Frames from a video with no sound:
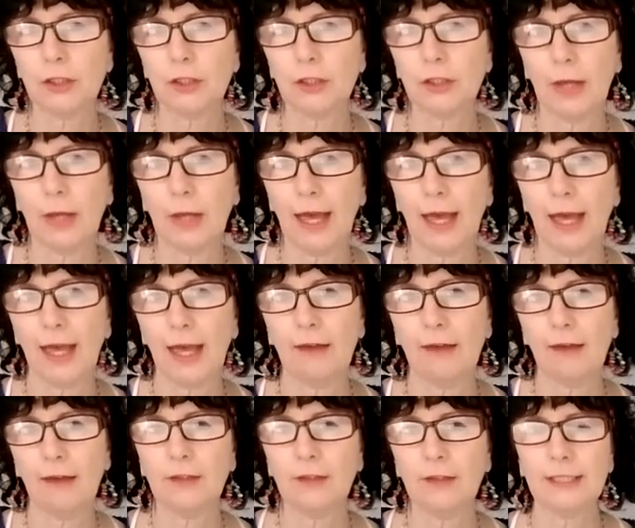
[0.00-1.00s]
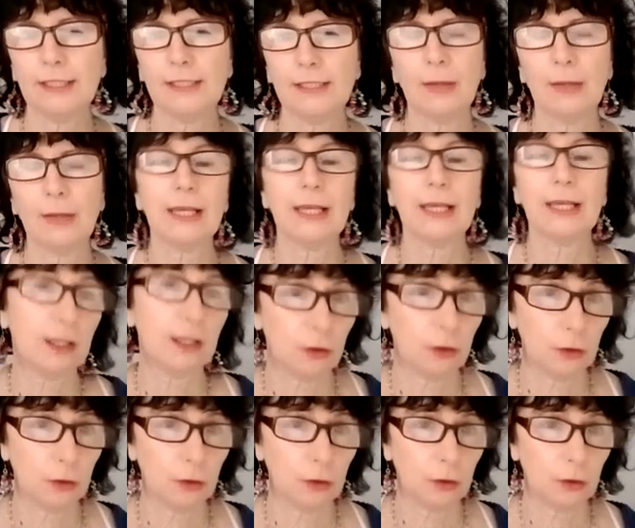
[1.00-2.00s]
future that you have,
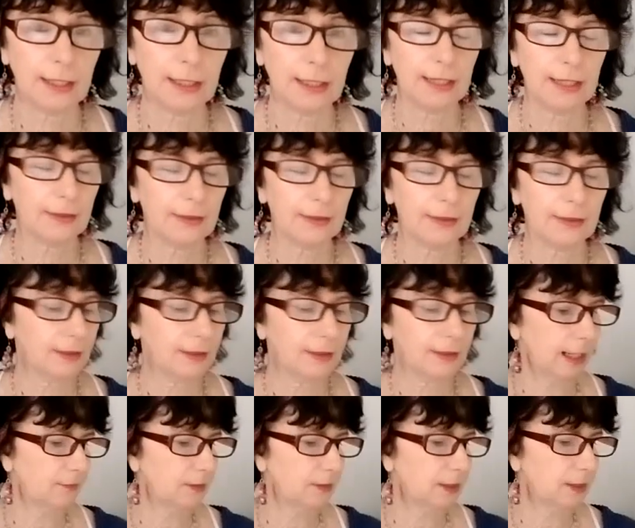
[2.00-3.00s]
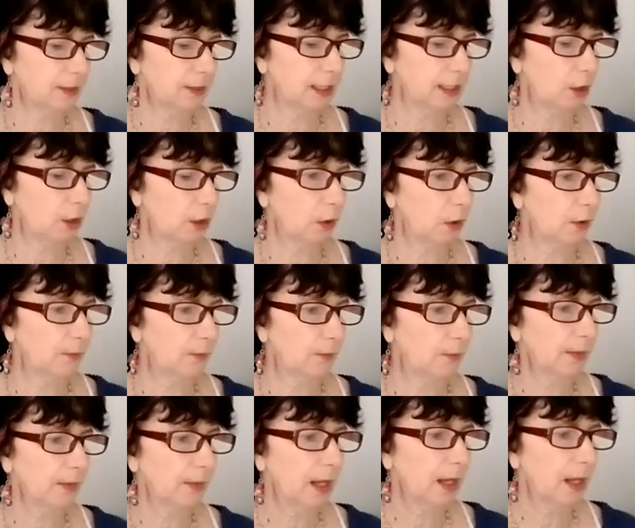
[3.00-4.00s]
that is beckoning you, and let the
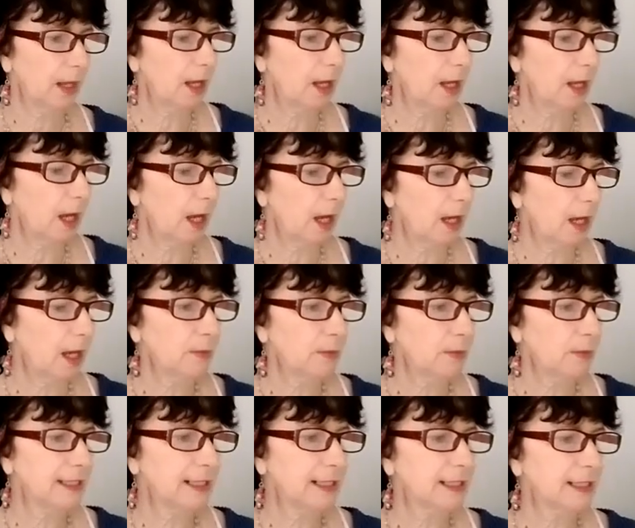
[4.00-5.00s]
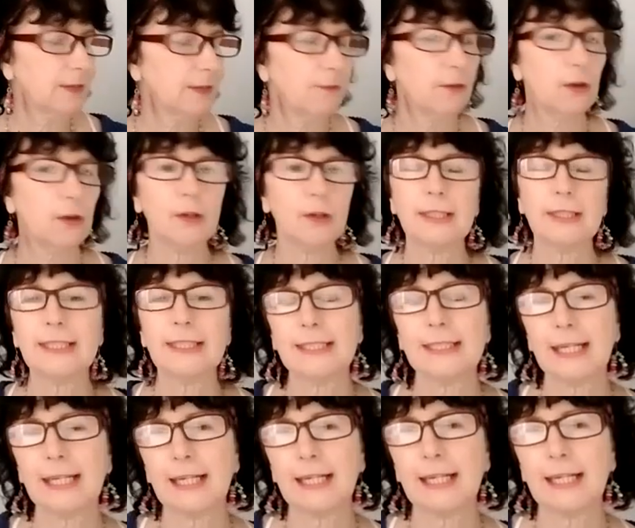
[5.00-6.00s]
negativity go. And number
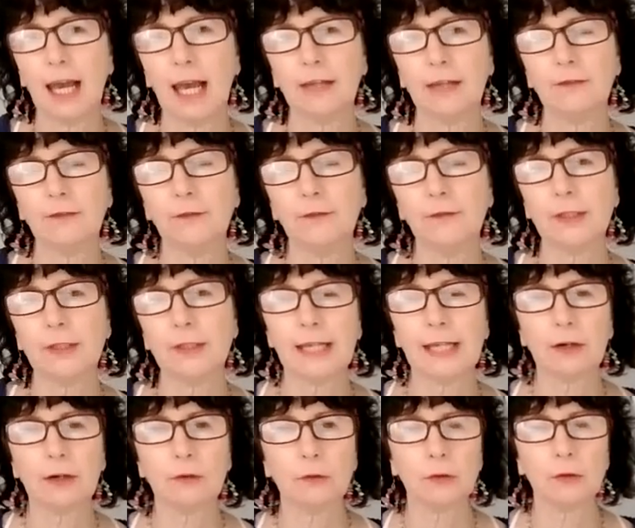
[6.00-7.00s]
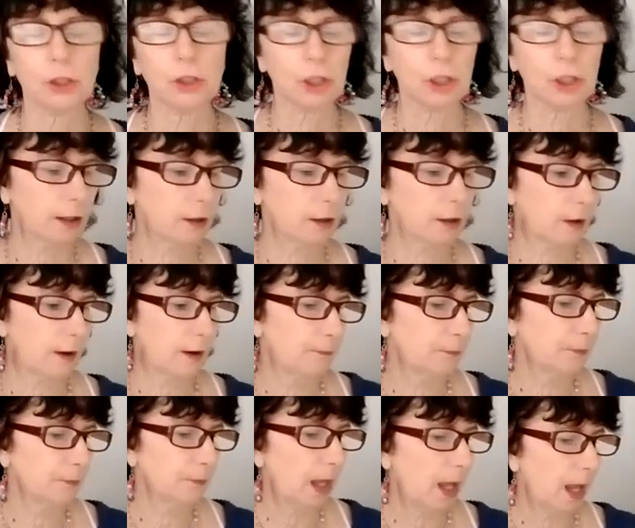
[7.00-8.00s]
6 of Earth is the second card for the
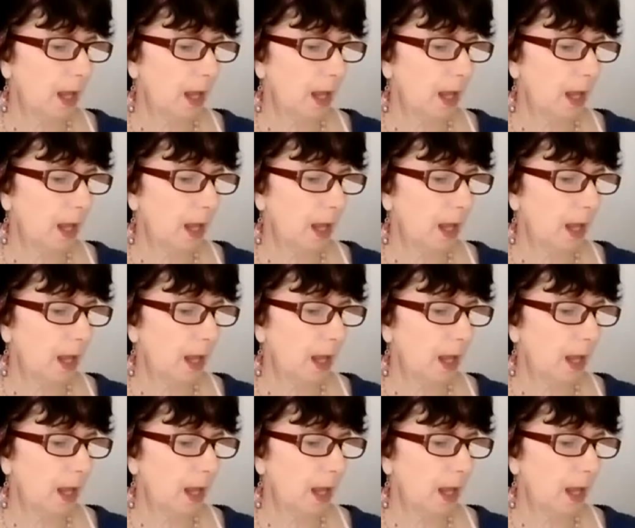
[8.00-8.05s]
sacral